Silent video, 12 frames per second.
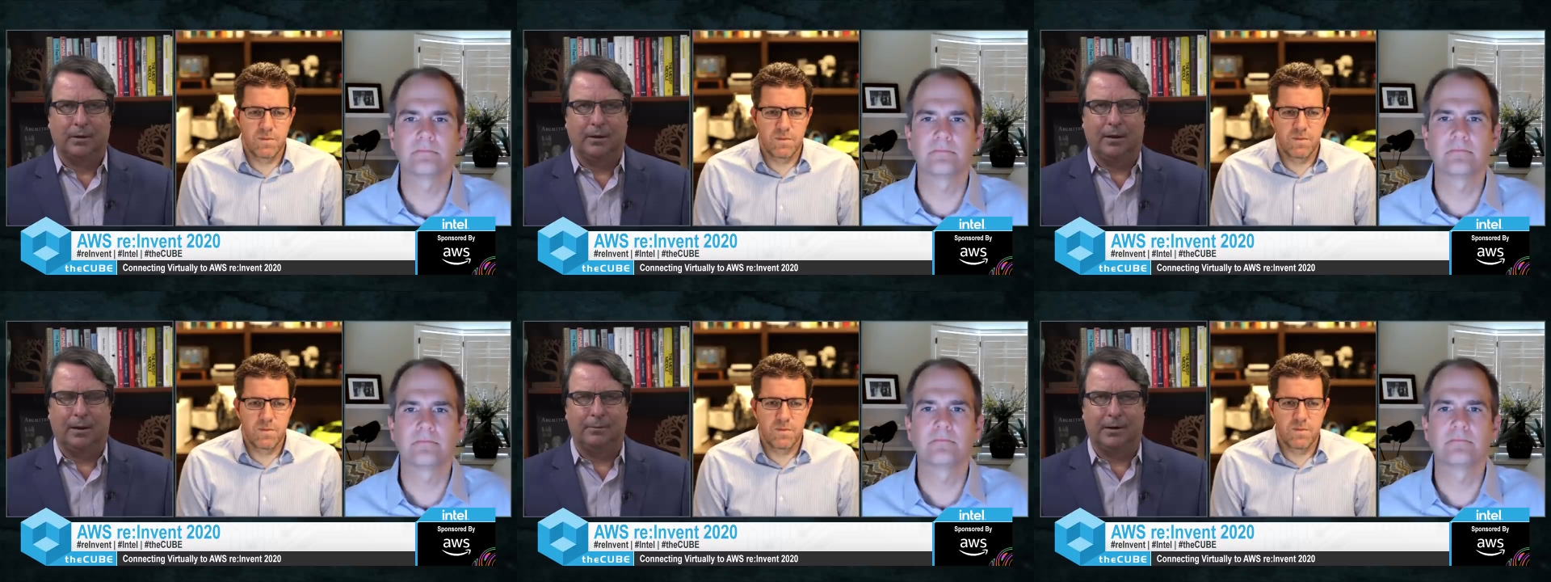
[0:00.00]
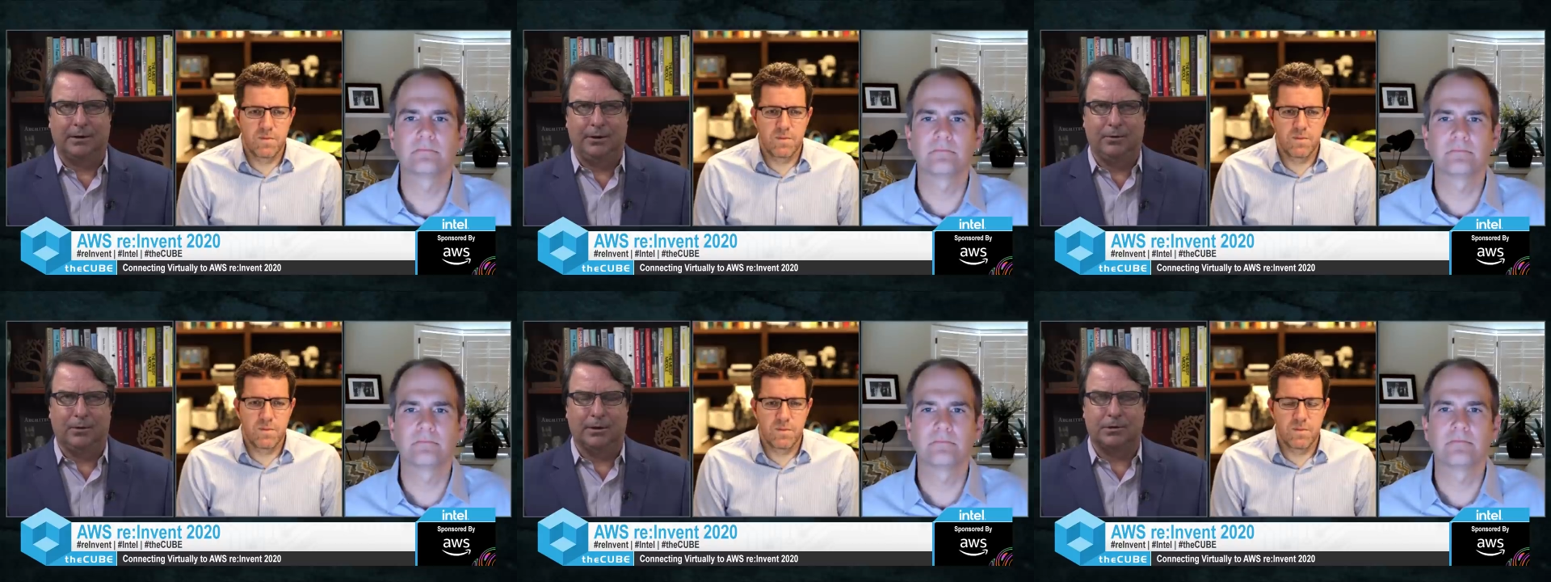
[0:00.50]
Speaker 1: um, that
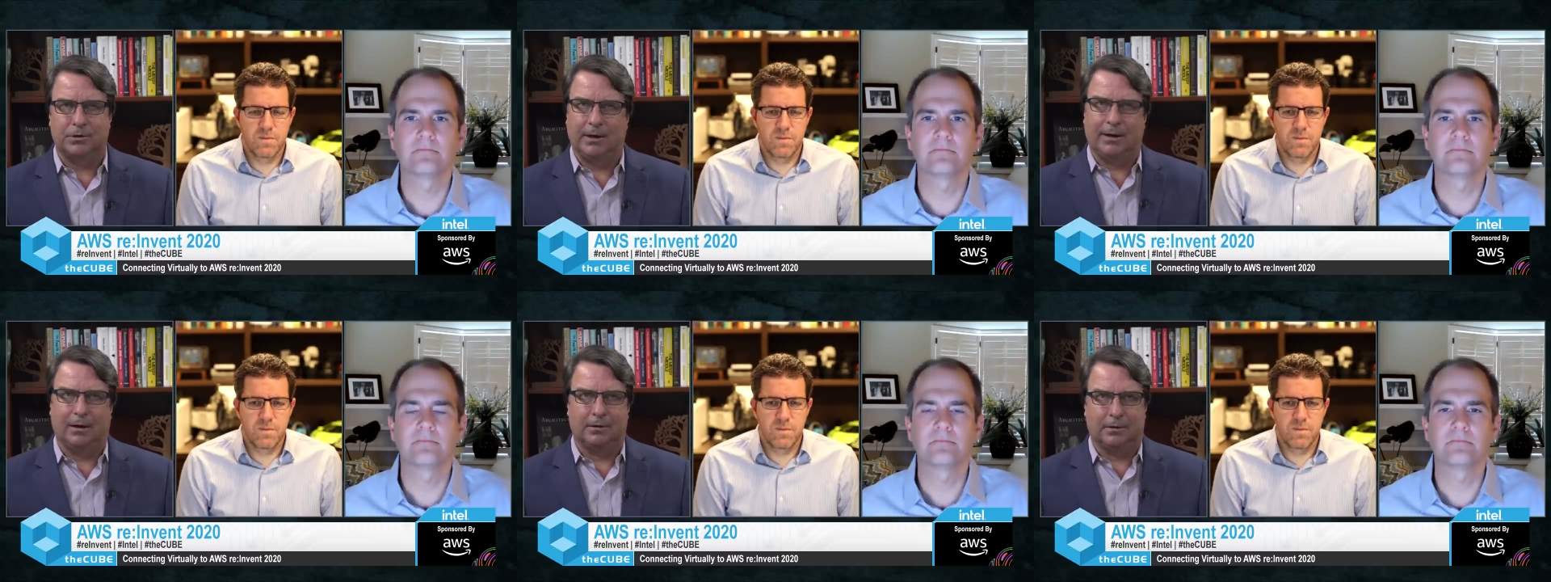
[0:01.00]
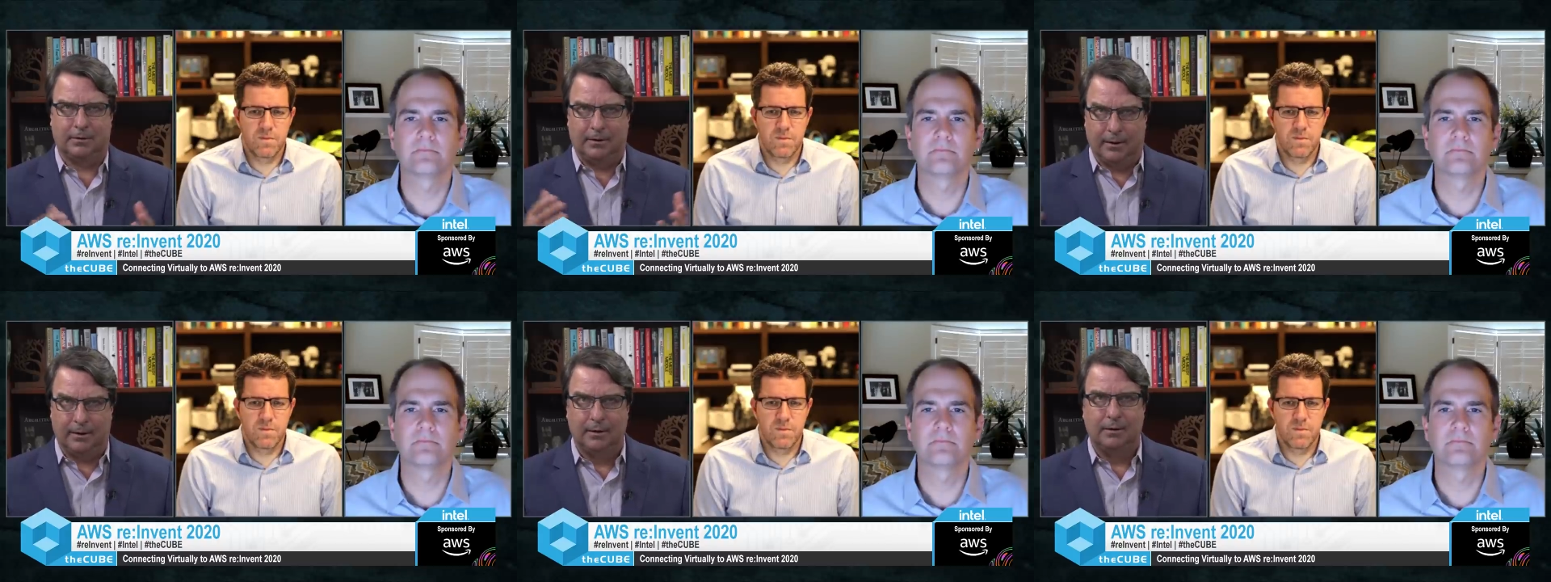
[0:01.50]
you could share to
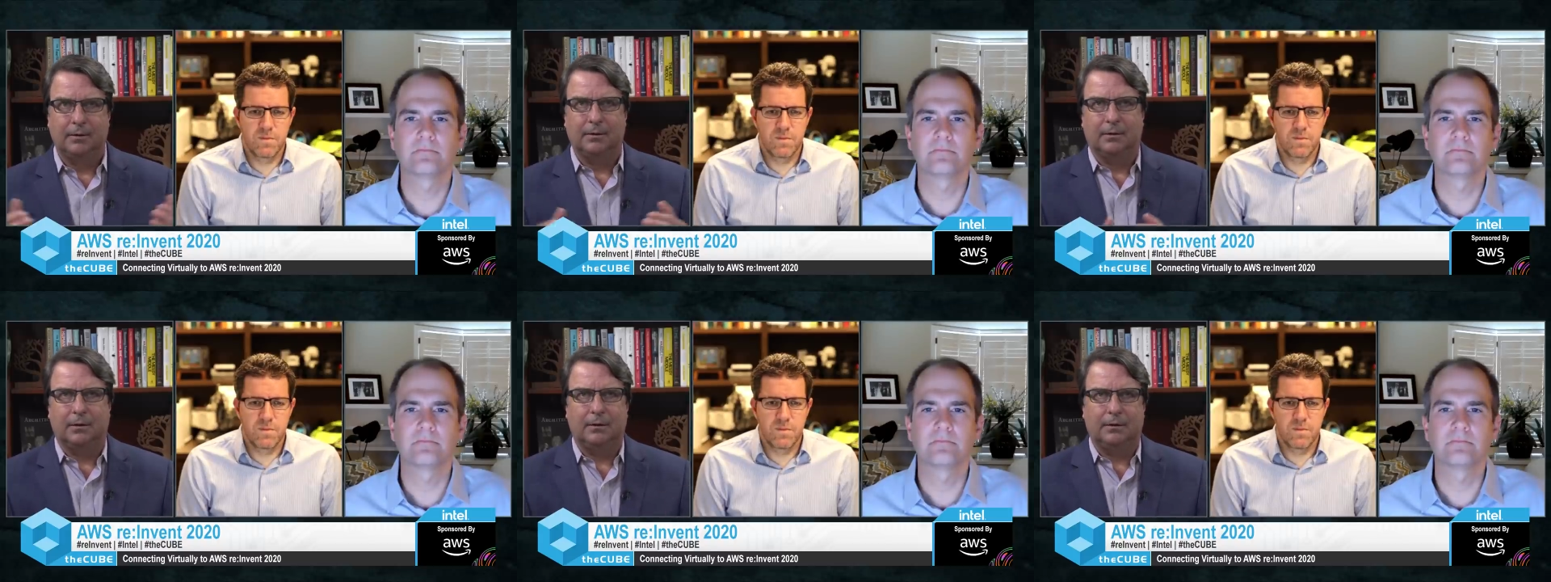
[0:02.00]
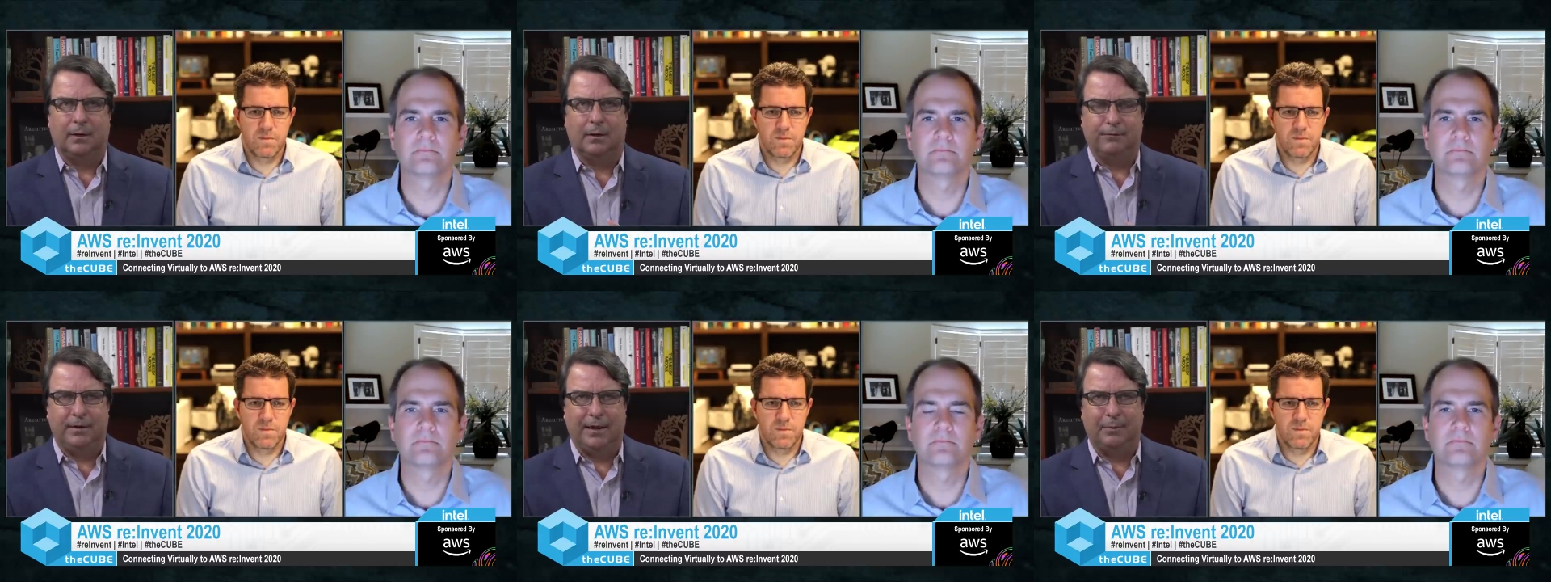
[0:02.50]
the uh,
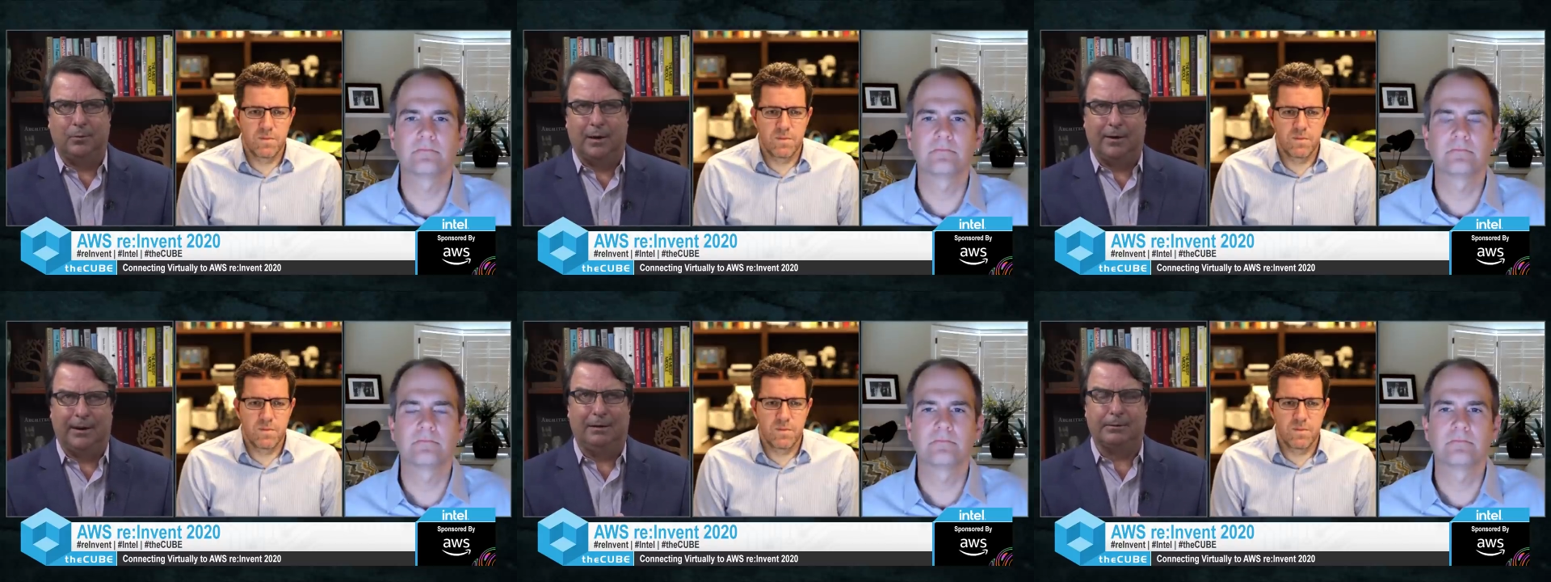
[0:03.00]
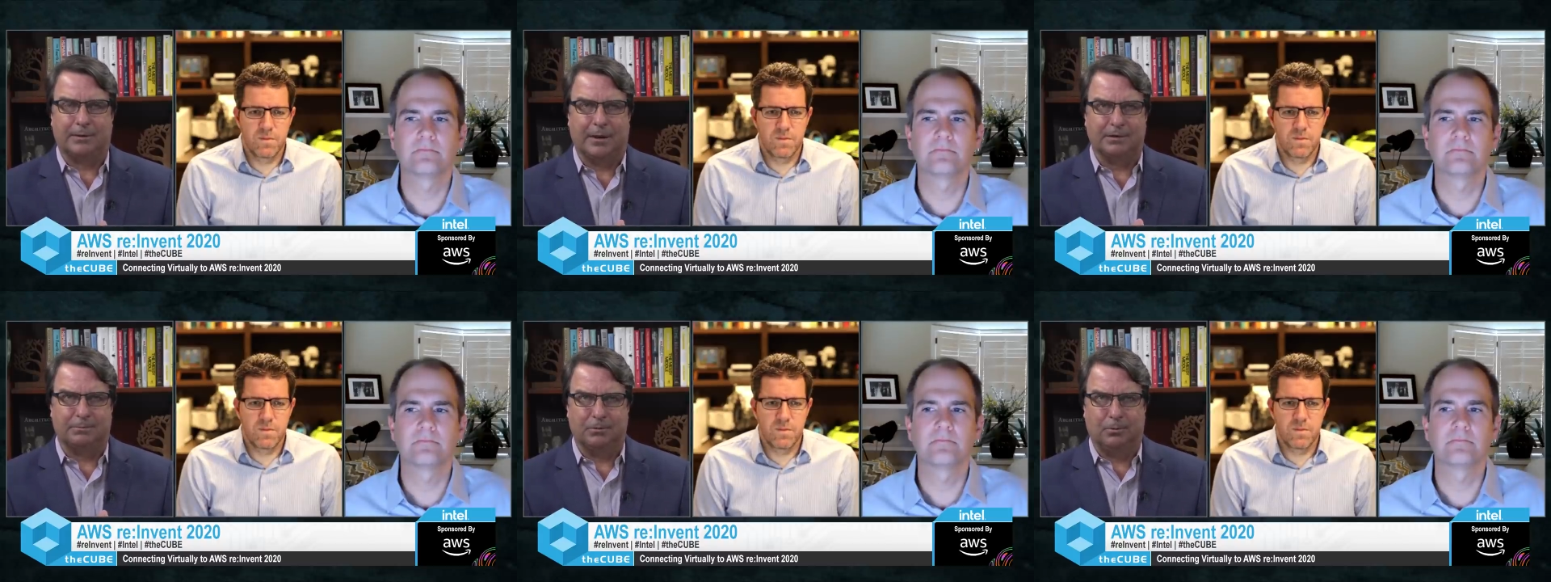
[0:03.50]
VMware AWS customers?